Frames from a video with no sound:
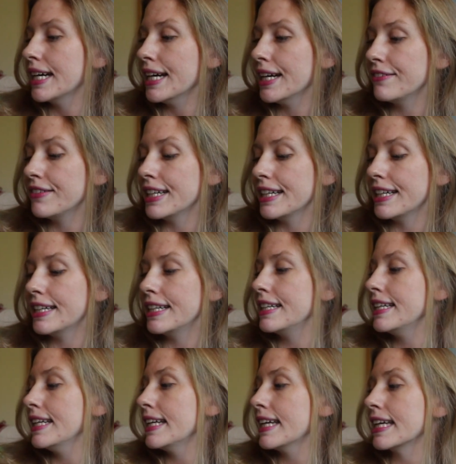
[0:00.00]
of
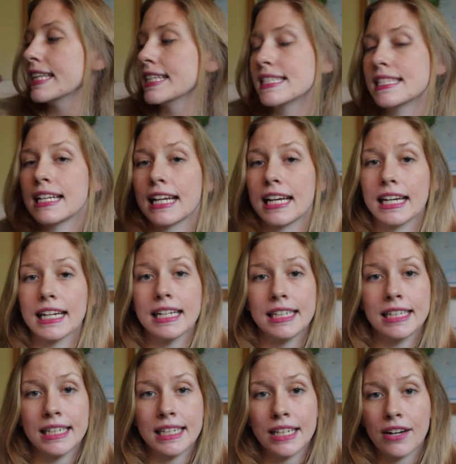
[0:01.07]
uh, Knitting in the City
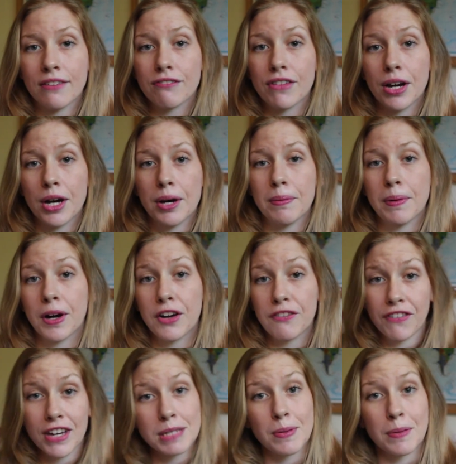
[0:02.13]
from
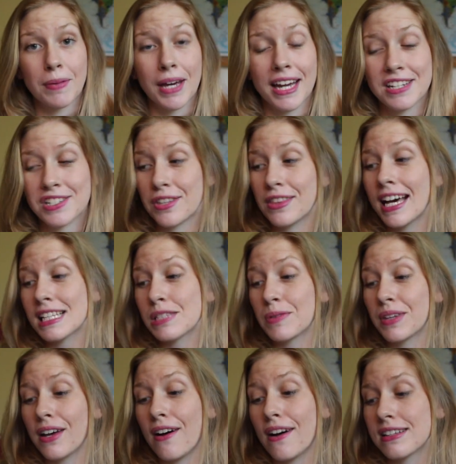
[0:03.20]
her Facebook page, so that's
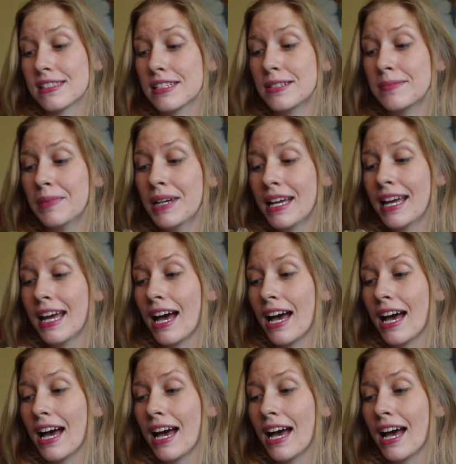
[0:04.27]
really awesome.